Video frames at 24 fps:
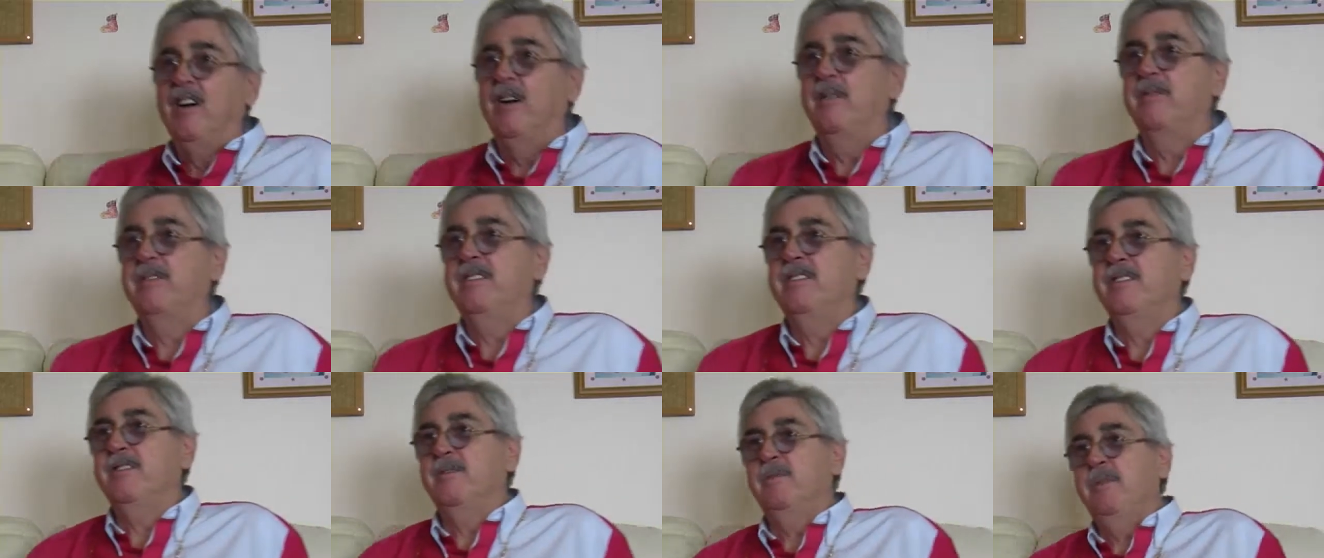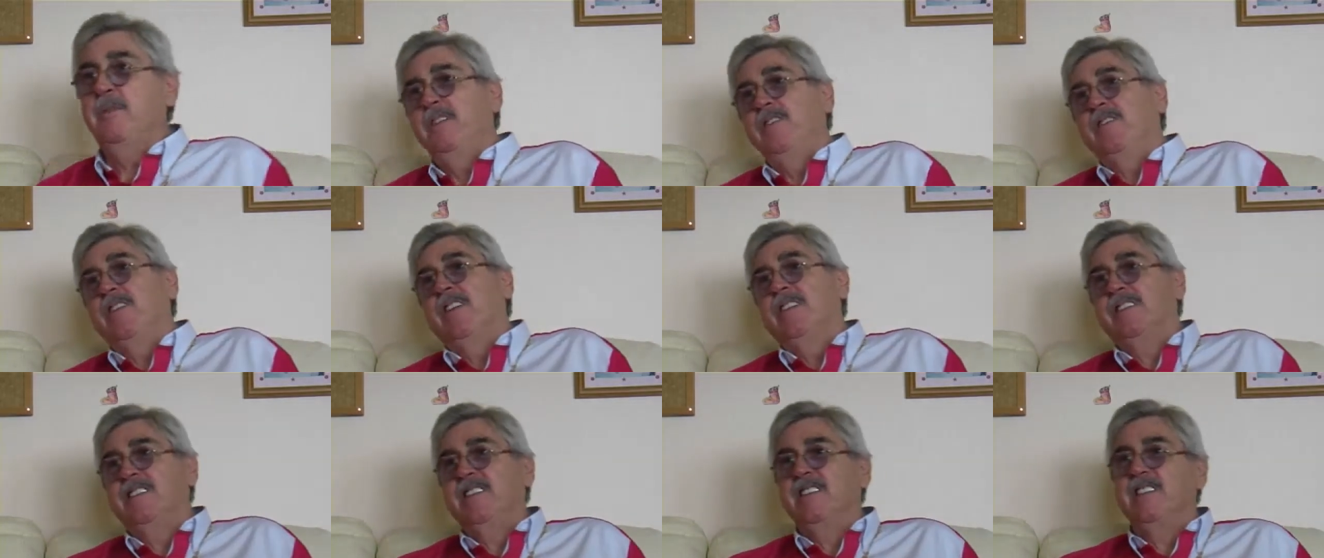cops, there's a
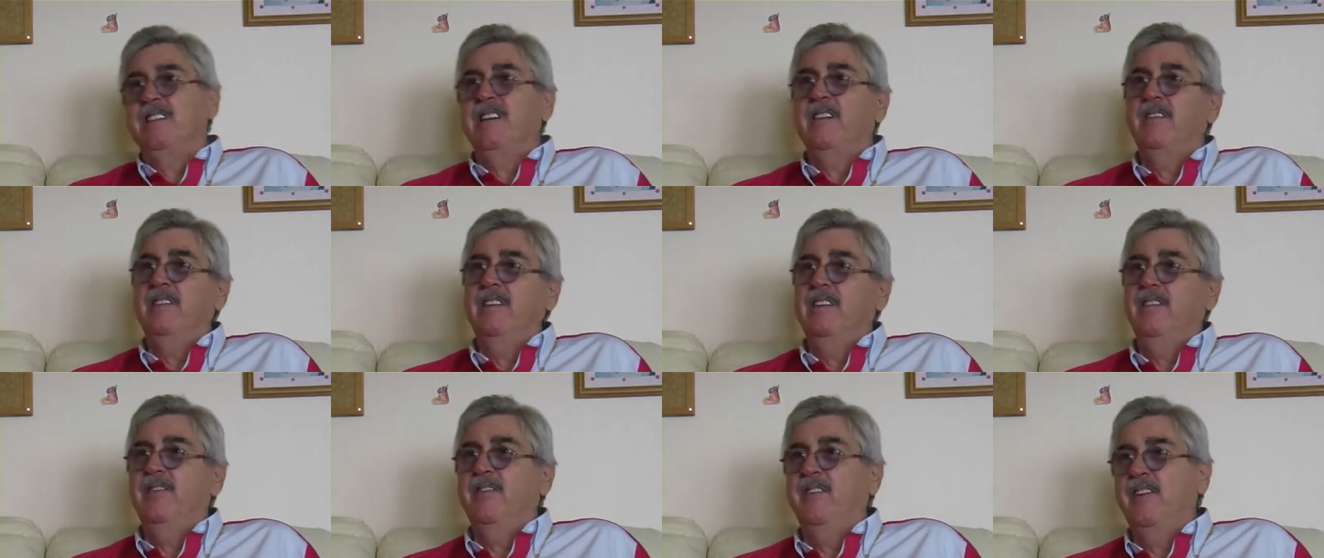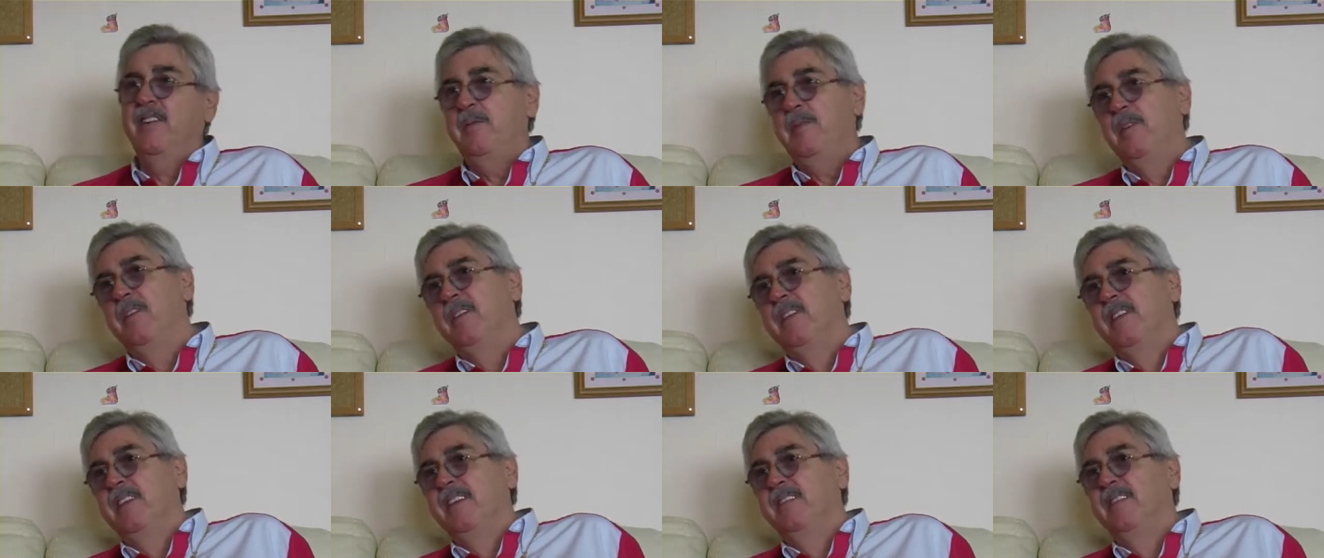Winchester 73
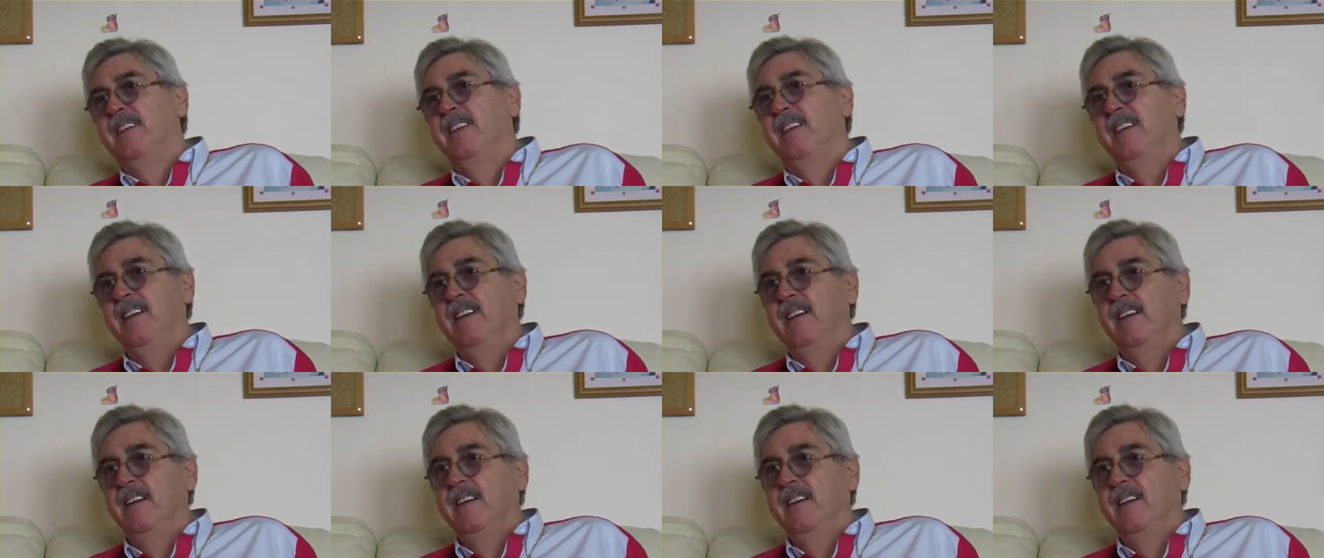pointing at me.